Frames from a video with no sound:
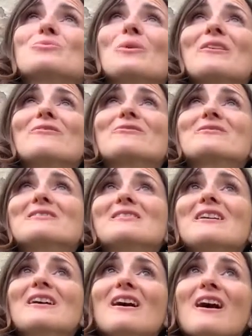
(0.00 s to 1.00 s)
swifts
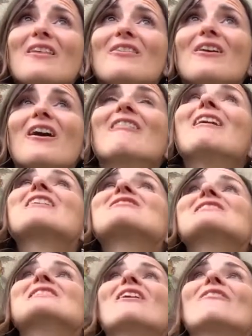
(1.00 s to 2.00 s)
that are
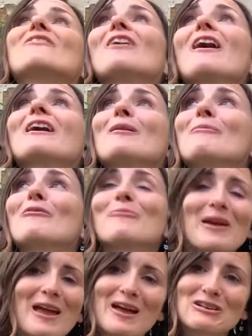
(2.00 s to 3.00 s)
actually flying above
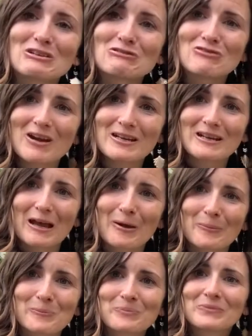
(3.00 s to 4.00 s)
my head right
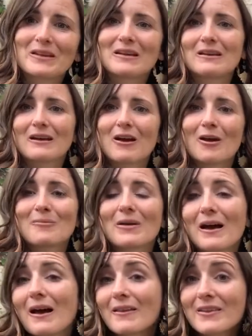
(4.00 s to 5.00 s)
now. And
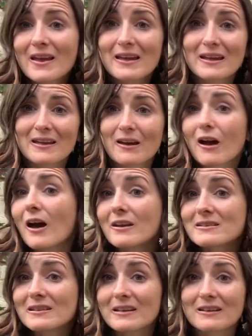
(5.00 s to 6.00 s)
they're here
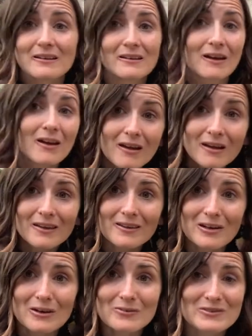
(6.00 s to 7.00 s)
hunting in
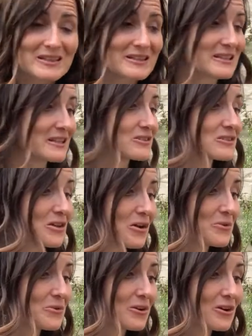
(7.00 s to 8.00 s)
the local vicinity.
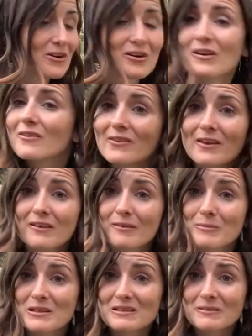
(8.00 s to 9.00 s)
So the
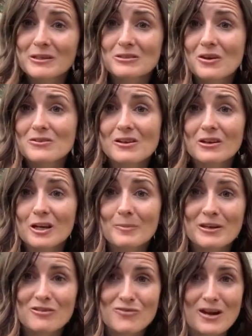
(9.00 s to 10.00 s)
mosquitoes are going to
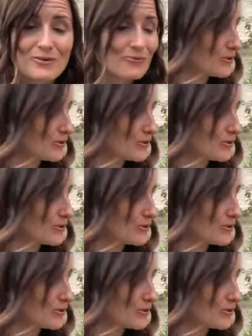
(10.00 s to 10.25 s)
be great